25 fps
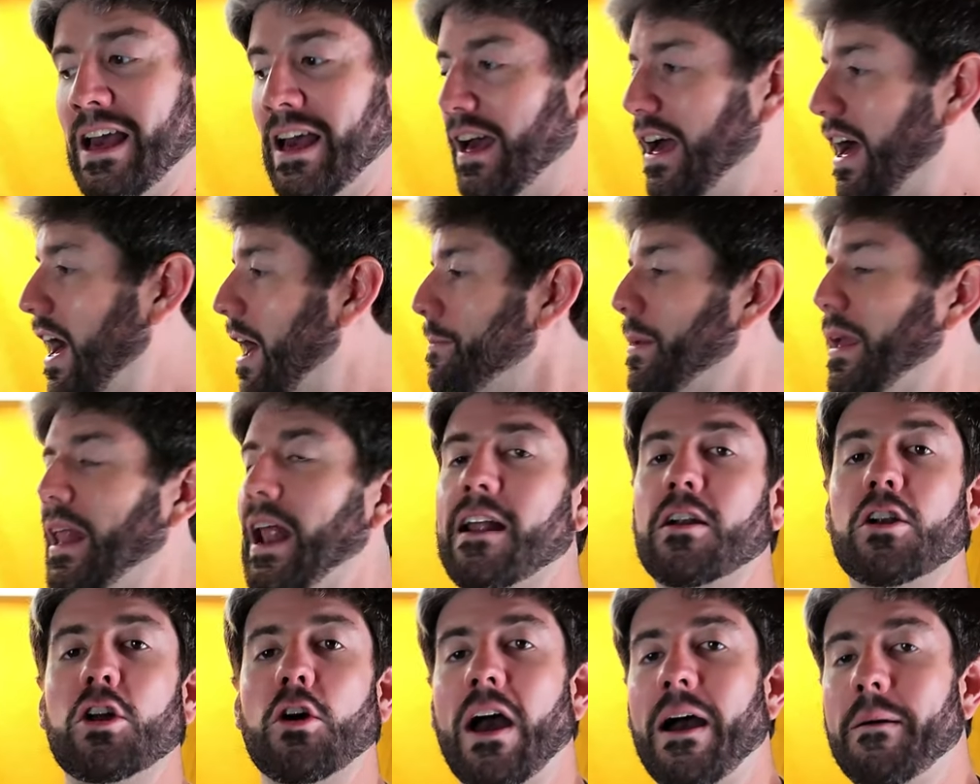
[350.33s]
I mean, I
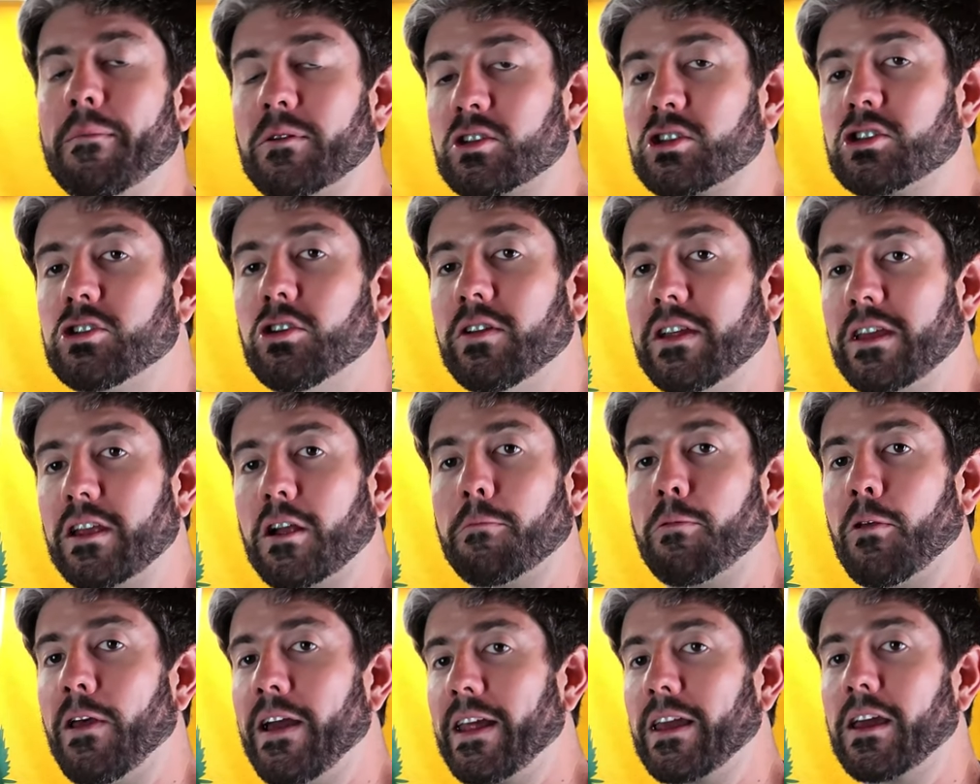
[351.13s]
don't know how much shooting you're
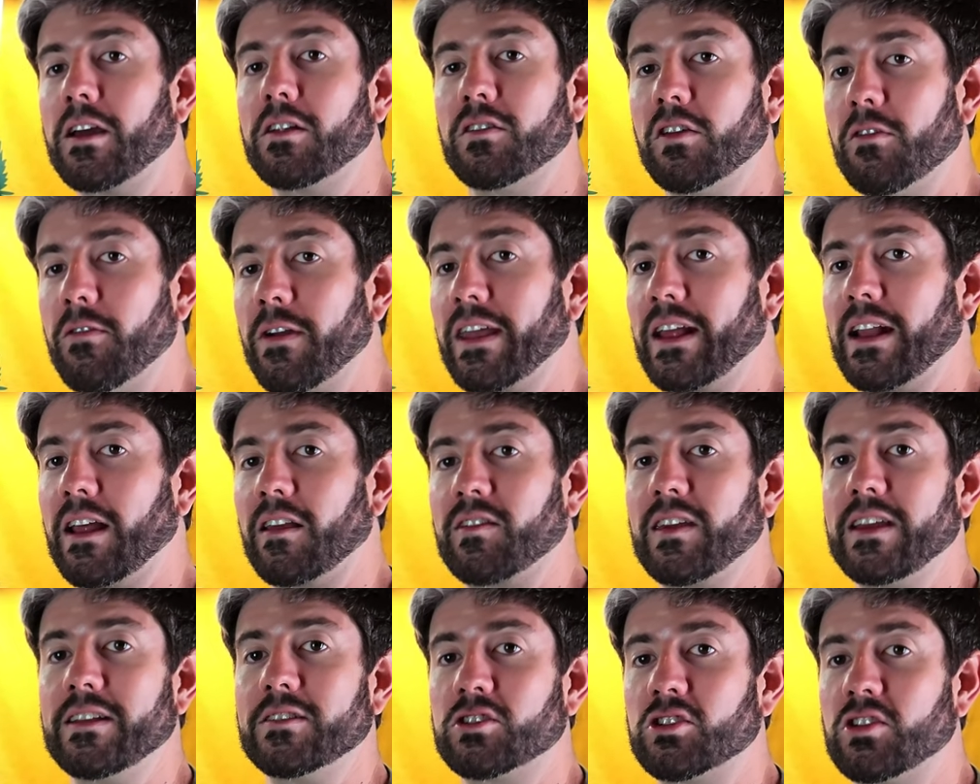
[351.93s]
planning on doing in
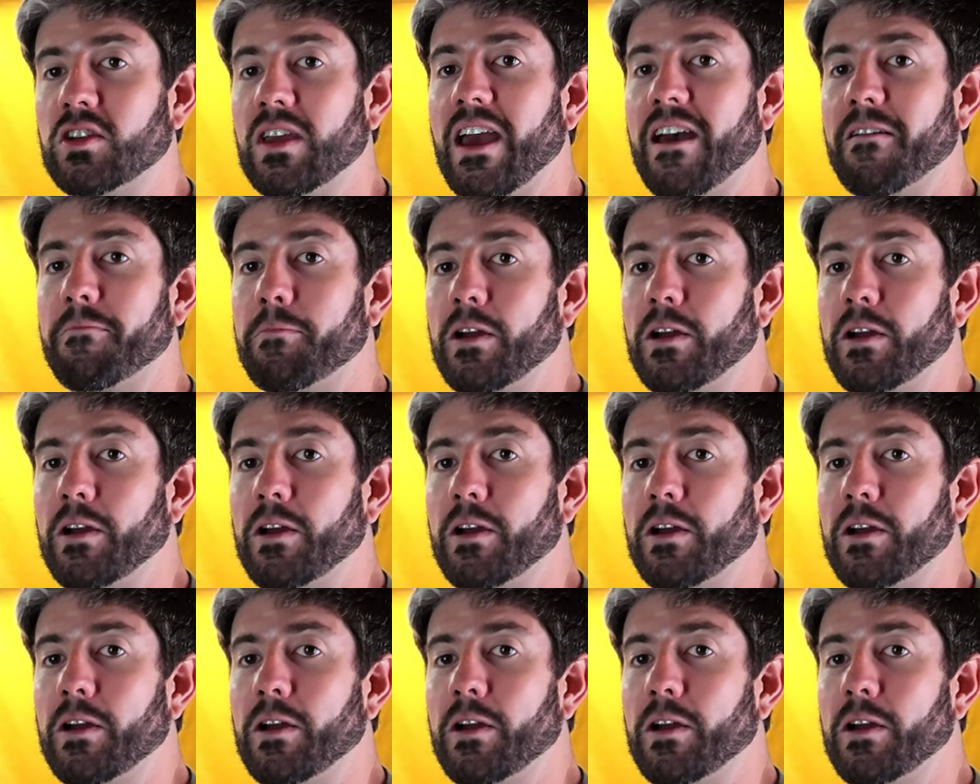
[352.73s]
SHTF,